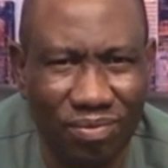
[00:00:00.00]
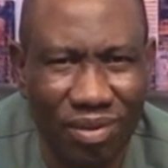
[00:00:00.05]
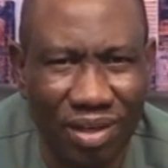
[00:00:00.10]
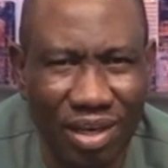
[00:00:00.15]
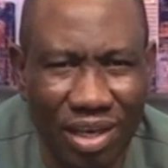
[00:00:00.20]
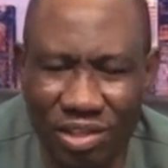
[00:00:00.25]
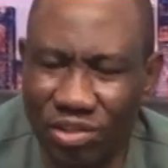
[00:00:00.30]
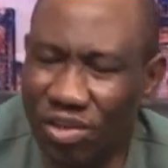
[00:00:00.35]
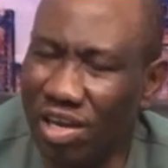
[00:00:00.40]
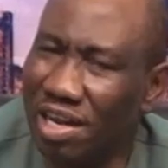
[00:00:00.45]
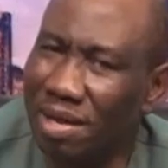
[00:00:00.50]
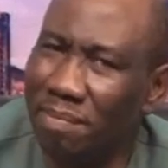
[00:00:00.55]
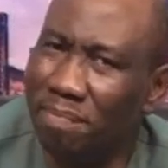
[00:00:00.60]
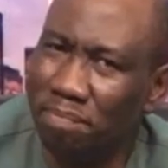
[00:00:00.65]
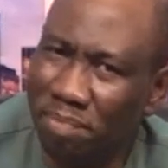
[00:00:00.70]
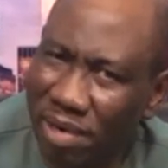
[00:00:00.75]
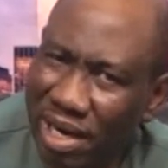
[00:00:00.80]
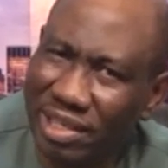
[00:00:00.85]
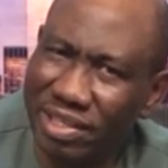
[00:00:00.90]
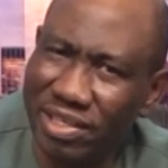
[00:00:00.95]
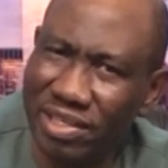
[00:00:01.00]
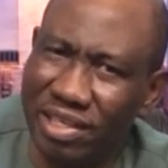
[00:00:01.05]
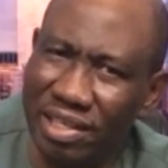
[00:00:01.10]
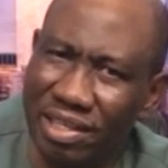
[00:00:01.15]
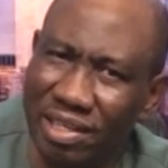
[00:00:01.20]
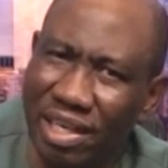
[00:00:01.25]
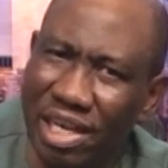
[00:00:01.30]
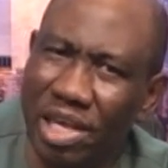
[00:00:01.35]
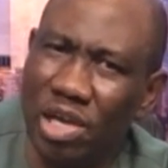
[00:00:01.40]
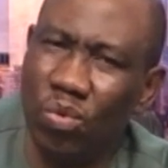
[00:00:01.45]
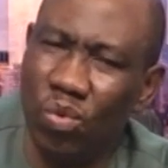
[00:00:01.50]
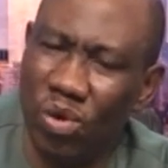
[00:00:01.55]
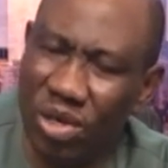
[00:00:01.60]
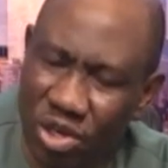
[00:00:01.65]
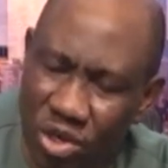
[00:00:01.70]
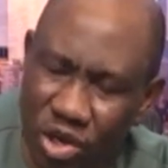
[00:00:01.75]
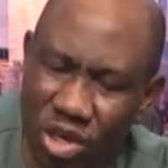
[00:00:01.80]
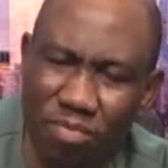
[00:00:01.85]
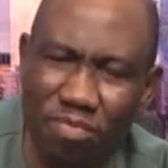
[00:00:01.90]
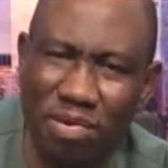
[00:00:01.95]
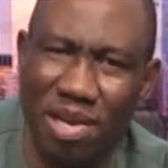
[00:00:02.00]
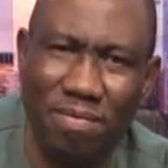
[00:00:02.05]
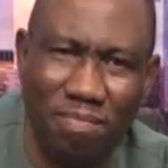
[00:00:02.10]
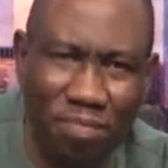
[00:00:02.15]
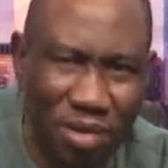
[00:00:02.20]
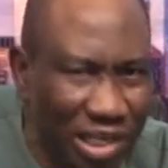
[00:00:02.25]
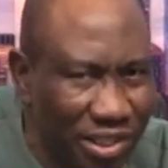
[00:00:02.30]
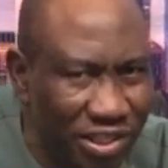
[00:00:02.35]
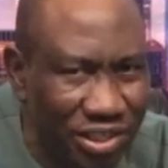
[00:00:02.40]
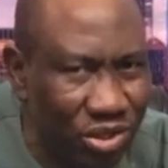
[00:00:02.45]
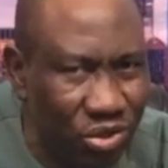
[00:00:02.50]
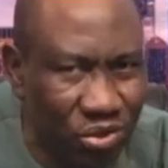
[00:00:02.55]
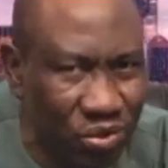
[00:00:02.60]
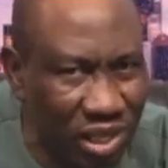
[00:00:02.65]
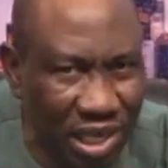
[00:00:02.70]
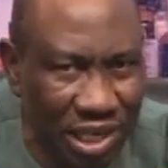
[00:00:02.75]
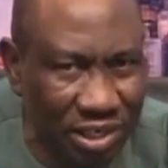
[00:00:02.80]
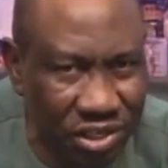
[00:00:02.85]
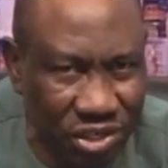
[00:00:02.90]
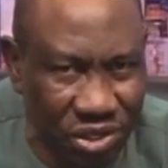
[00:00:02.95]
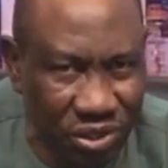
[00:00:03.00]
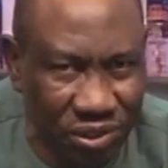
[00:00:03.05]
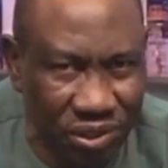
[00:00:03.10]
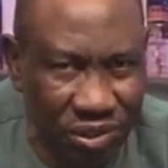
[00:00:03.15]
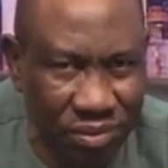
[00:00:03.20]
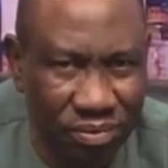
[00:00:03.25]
It's not a blessing. He will not be a blessing to that church.